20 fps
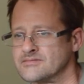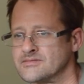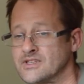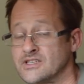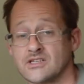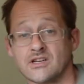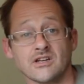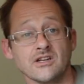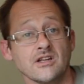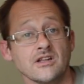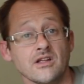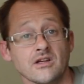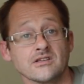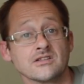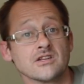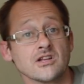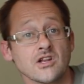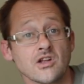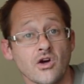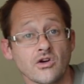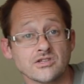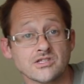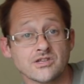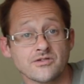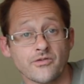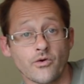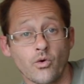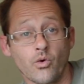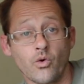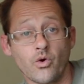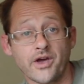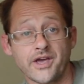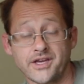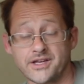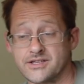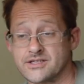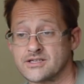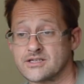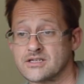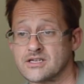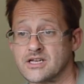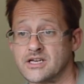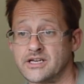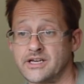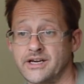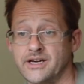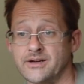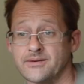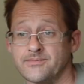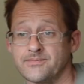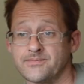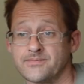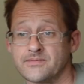There's lots of orchids here.